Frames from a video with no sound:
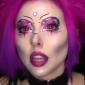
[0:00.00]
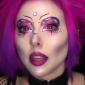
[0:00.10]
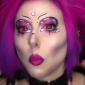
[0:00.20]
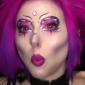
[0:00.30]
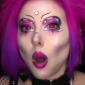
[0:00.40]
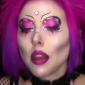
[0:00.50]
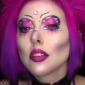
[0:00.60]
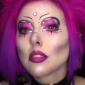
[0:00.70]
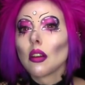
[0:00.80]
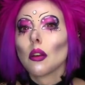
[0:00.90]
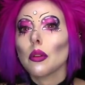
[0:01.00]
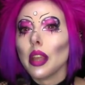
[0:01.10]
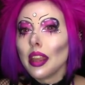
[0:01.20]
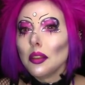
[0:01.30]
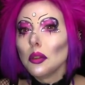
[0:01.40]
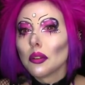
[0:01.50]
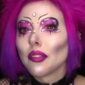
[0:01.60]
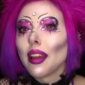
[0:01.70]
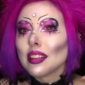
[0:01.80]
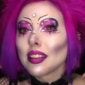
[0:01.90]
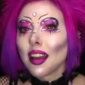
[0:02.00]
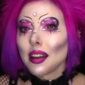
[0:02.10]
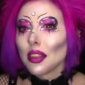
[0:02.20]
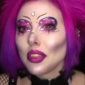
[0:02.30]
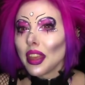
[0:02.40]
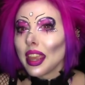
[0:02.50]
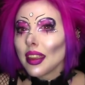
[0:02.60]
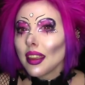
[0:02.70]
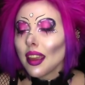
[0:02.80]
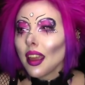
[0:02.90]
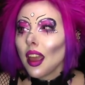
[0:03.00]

like one tone in your face kind of thing.